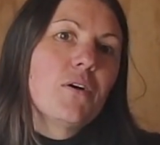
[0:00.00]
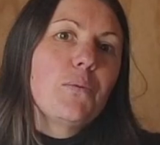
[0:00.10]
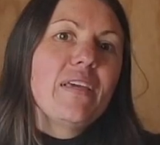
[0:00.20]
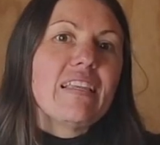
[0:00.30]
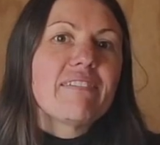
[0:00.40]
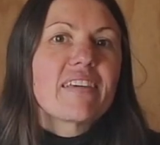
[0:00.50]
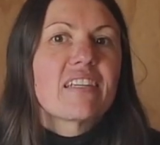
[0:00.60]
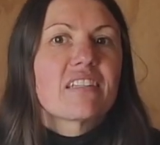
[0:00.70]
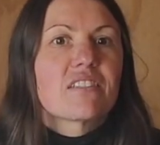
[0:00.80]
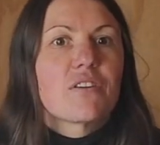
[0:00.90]
We are living in a
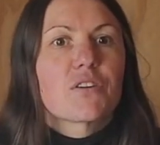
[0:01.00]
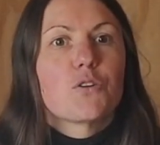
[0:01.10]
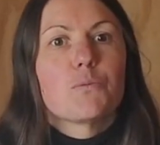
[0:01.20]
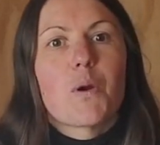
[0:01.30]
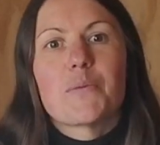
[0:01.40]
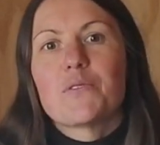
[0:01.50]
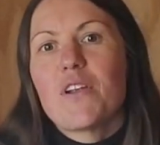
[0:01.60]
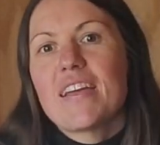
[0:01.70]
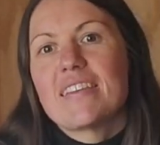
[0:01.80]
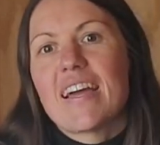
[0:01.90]
historical moment
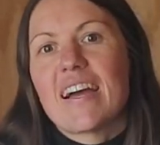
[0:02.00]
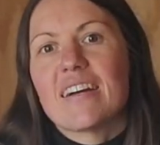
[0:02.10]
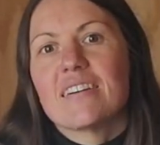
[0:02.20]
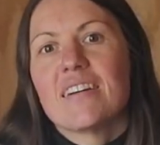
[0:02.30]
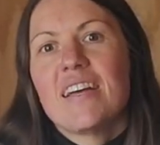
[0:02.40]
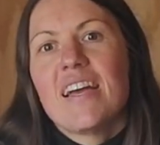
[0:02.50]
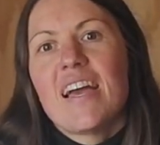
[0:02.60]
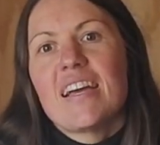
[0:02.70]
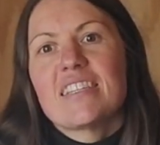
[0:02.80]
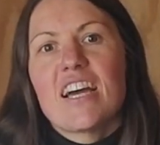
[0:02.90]
right now,
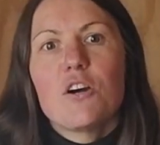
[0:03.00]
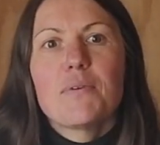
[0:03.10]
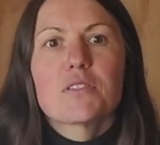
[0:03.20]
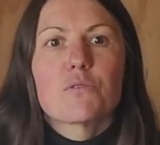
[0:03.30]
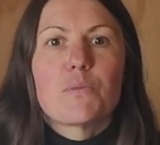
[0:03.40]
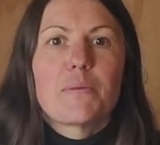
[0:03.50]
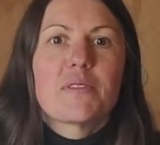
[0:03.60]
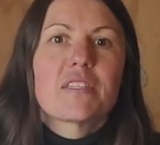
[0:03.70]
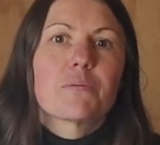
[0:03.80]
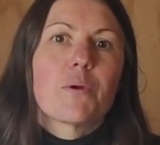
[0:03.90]
and to help us remember
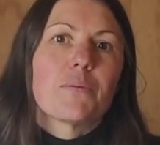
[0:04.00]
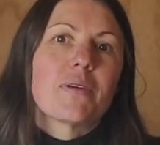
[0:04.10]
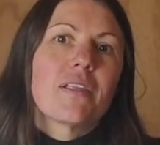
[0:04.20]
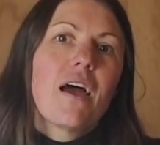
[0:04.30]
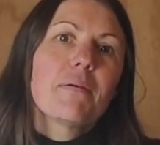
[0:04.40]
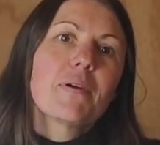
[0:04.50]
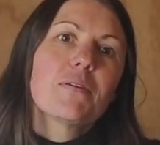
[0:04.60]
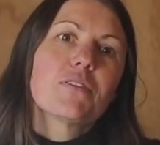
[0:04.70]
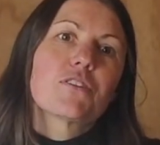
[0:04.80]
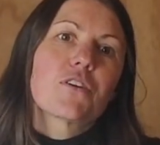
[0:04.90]
this moment, I'm
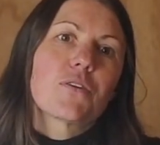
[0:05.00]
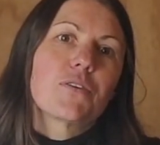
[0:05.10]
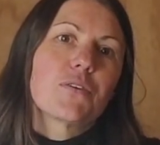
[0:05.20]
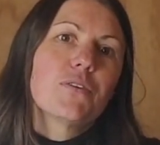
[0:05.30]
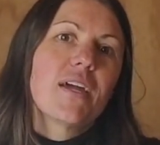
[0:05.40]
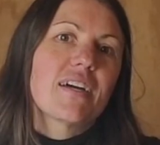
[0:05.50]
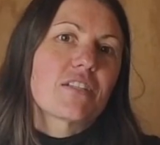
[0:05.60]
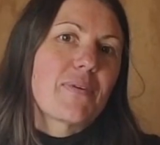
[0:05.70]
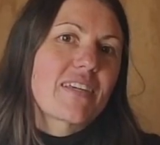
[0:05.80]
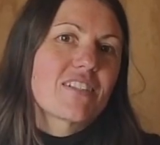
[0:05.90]
going to show you how
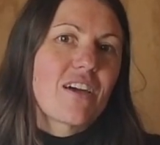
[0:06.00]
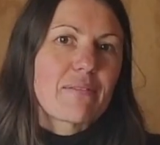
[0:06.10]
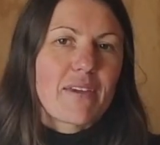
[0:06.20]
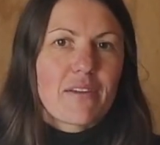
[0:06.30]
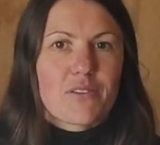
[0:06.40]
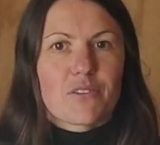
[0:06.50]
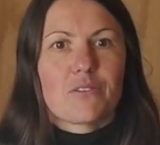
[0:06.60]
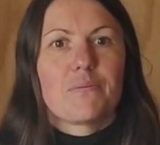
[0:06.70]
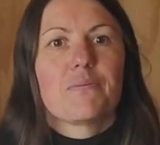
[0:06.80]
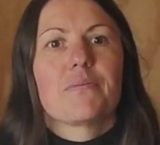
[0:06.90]
to make a time
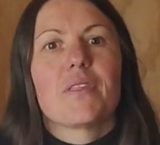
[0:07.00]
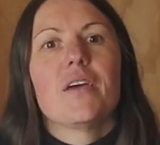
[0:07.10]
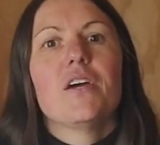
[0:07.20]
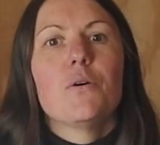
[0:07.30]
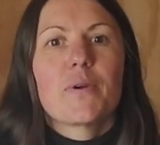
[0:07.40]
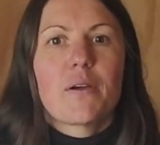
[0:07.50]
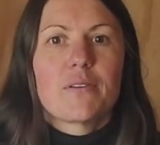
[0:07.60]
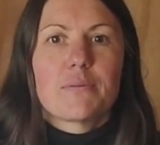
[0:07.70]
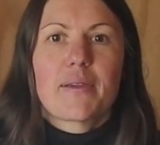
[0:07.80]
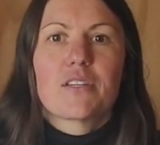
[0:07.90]
capsule. We're going
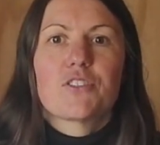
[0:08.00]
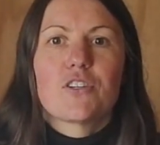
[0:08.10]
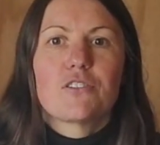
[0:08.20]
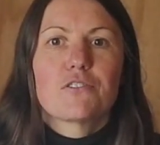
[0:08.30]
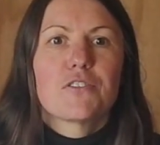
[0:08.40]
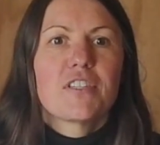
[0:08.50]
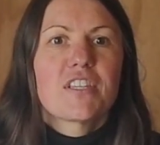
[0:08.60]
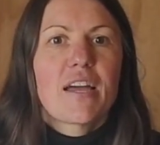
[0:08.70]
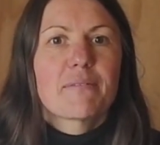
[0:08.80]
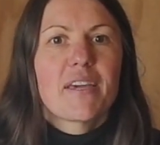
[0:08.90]
to make a journal for your
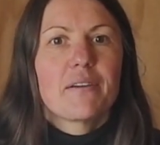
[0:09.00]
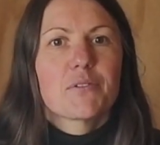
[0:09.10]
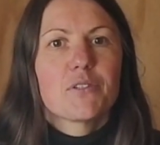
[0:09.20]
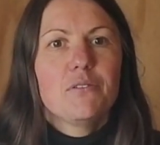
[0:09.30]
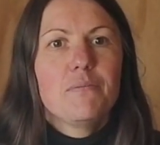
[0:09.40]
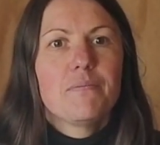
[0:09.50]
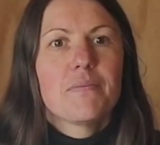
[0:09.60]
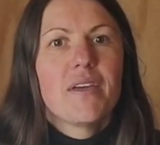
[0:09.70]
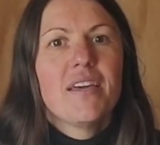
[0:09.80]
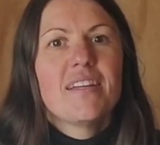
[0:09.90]
time capsule.
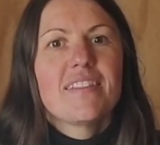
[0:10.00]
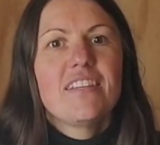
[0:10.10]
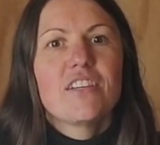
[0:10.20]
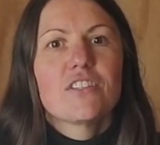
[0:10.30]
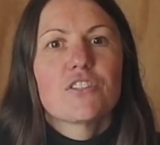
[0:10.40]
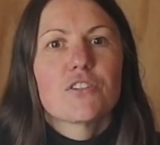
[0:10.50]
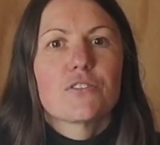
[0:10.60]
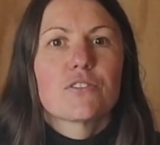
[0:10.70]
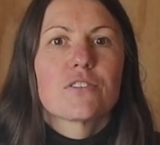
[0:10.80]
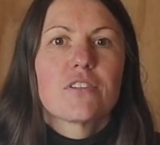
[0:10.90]
Then you can
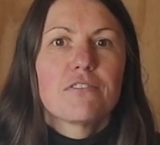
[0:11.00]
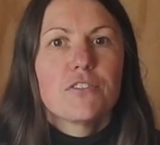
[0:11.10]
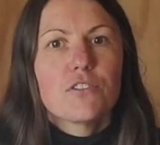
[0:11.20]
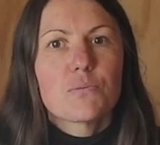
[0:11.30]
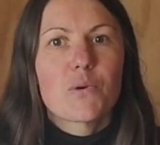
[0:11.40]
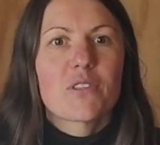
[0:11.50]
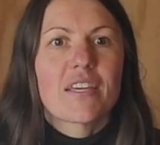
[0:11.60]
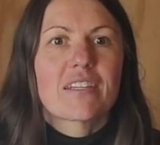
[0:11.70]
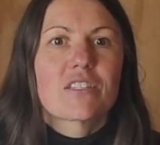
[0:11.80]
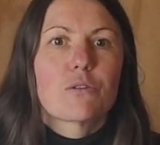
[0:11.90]
choose a few small
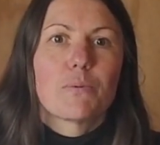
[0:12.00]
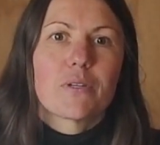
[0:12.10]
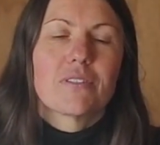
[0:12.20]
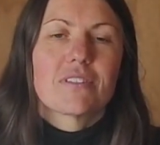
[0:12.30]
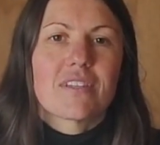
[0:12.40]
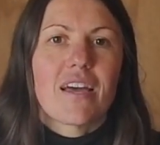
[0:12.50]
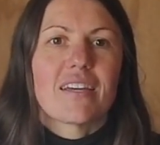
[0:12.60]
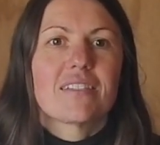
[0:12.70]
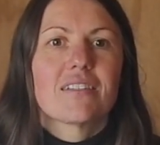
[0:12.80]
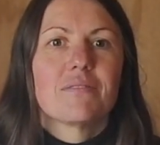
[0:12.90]
things to put
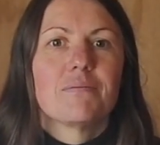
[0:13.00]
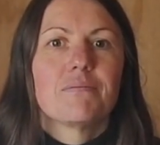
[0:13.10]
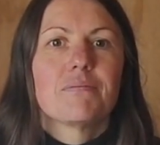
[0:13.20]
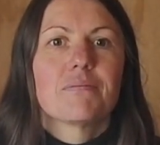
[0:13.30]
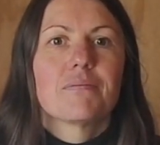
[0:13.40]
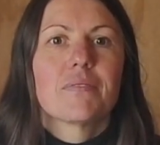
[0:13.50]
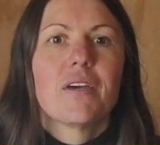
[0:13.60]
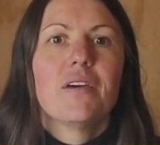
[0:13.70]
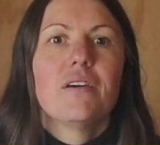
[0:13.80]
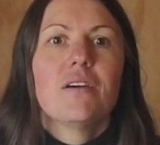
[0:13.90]
inside.
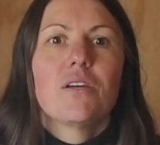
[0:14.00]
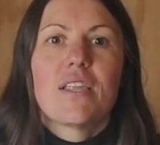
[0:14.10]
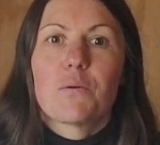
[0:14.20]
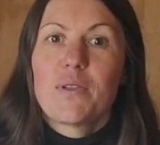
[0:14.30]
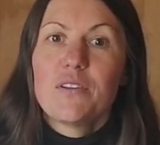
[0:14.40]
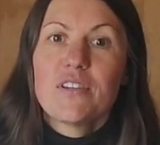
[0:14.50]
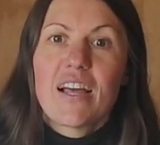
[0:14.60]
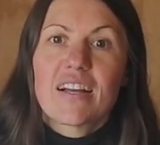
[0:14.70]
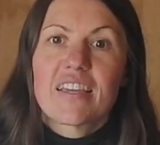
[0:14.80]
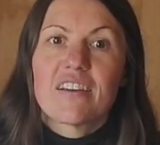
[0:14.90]
Now, when you're an
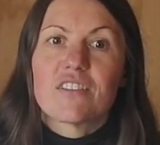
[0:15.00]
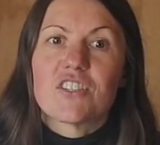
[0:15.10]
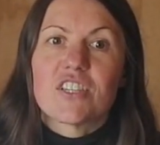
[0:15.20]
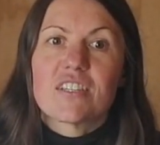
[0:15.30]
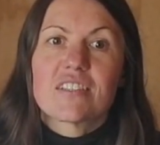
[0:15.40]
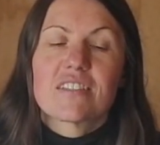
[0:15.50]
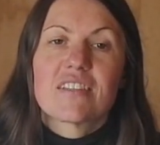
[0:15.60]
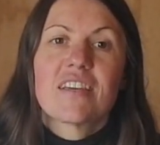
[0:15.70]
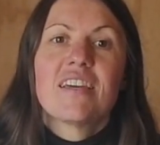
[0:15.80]
archaeologist,